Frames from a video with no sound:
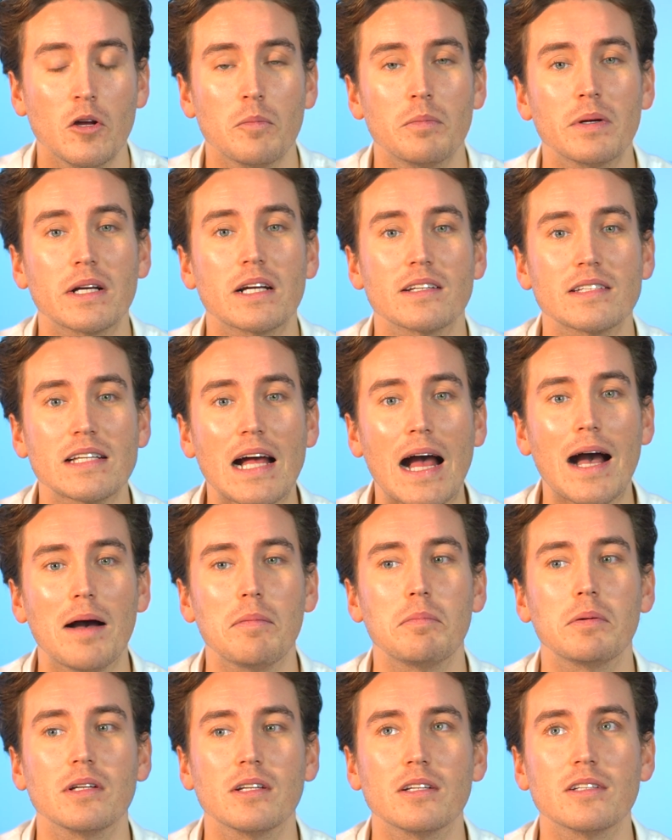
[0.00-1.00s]
because
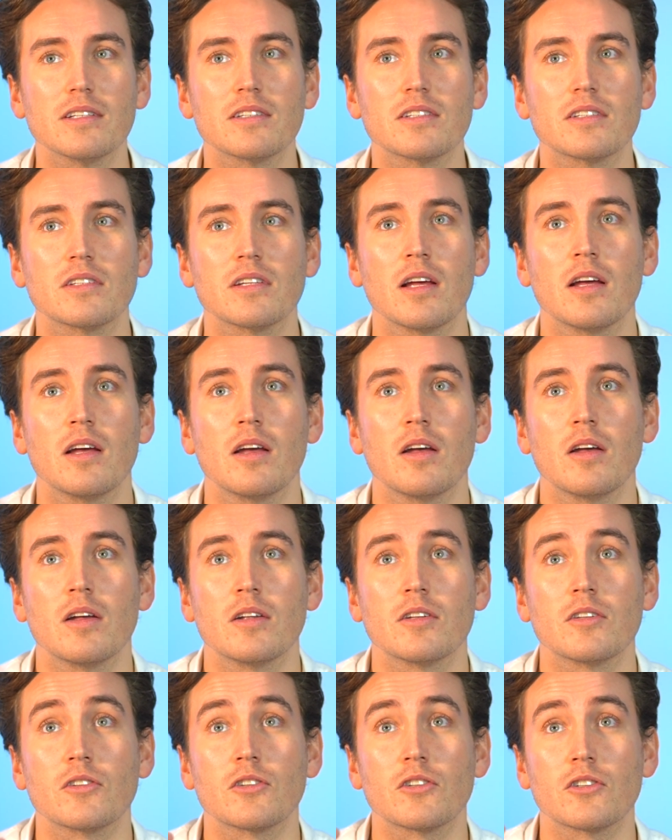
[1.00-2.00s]
Apple has
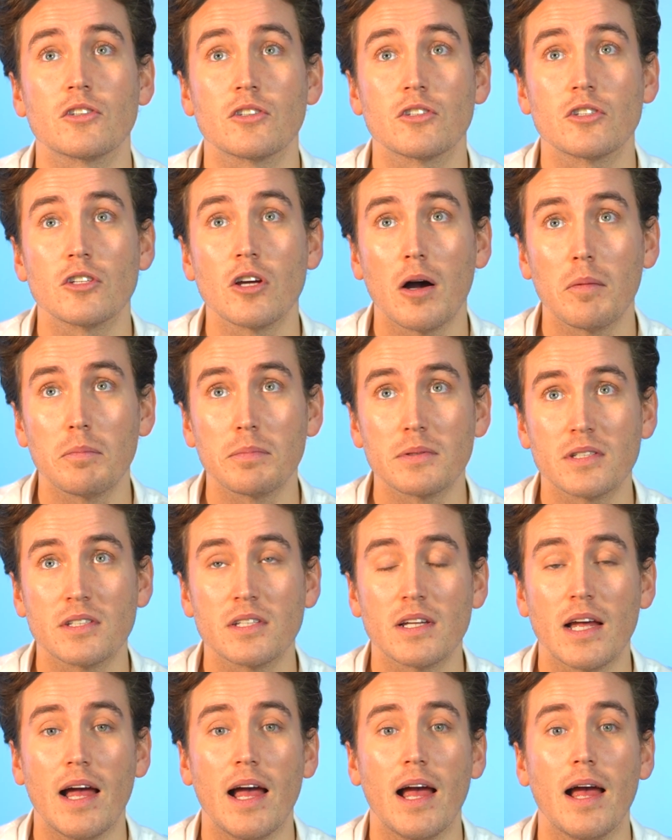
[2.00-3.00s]

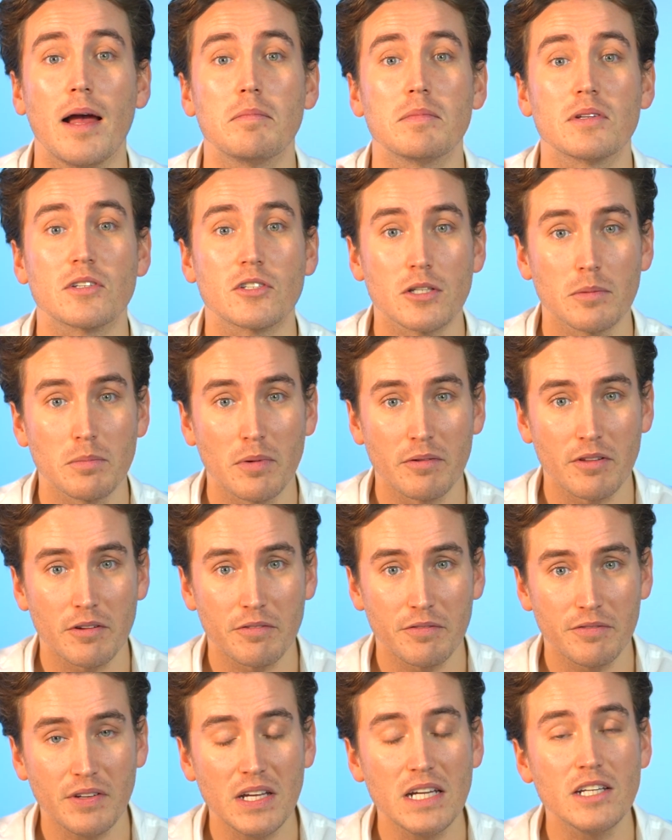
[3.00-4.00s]
stopped some of the
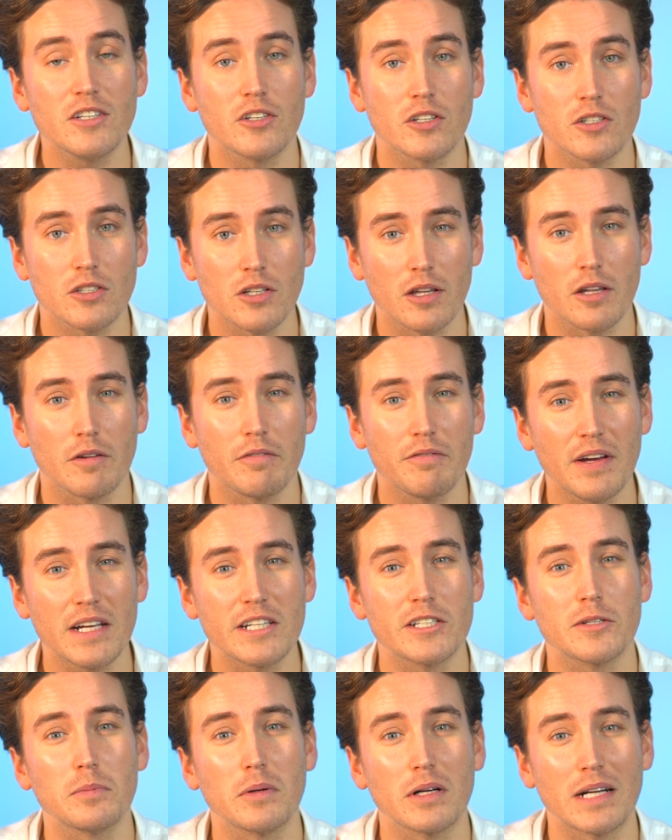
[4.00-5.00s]
features on the
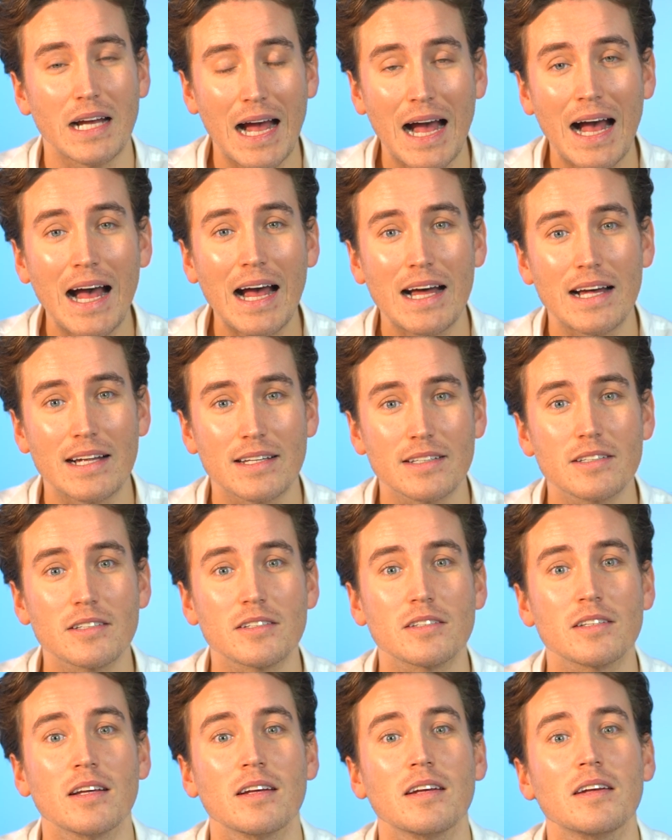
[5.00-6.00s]
Facebook
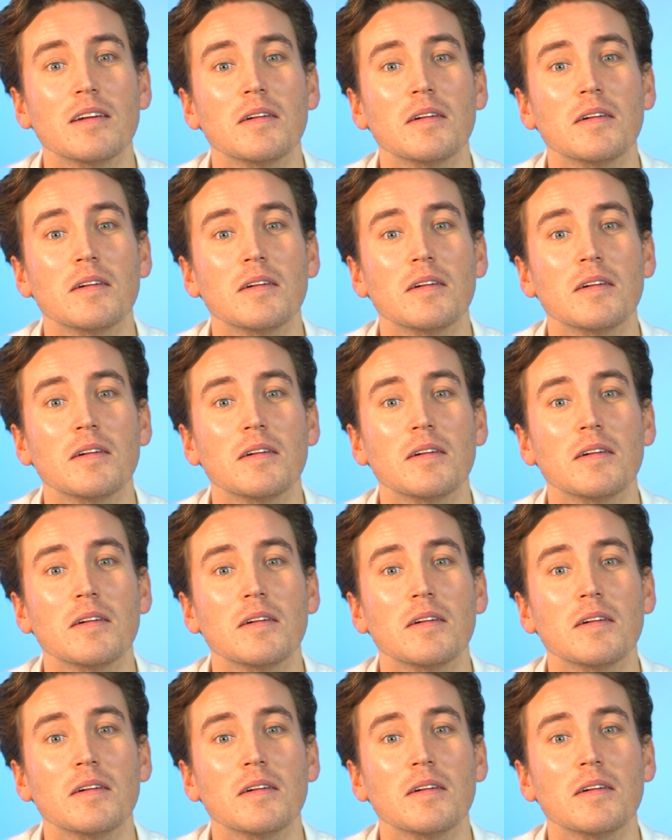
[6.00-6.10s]
ads,